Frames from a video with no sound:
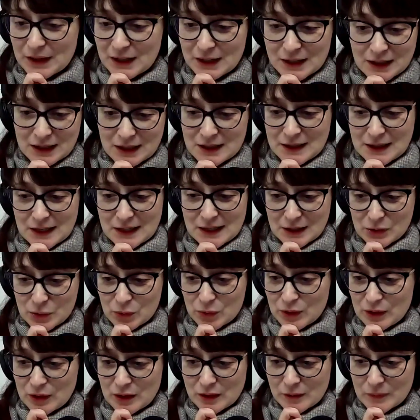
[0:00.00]
It is a
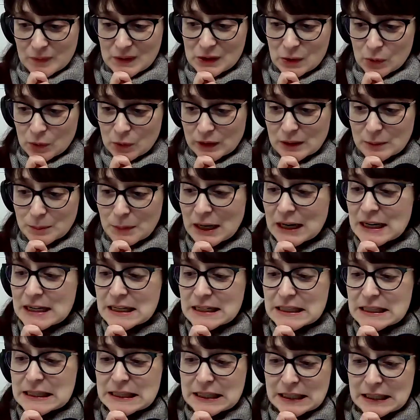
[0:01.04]
story of stolen
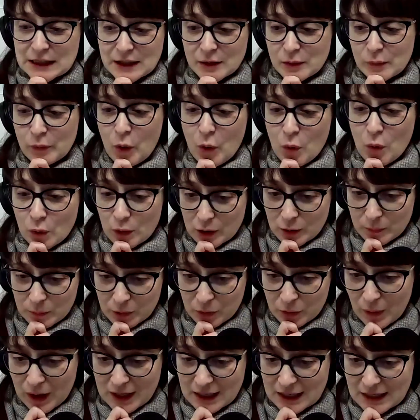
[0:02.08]
mice, of
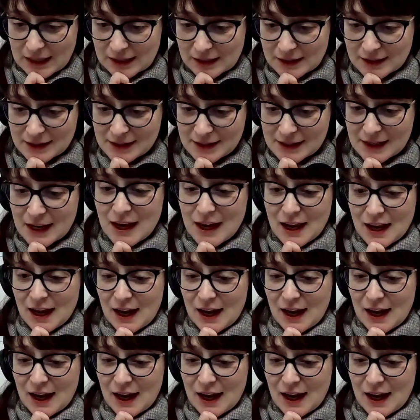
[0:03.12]
horrible weddings,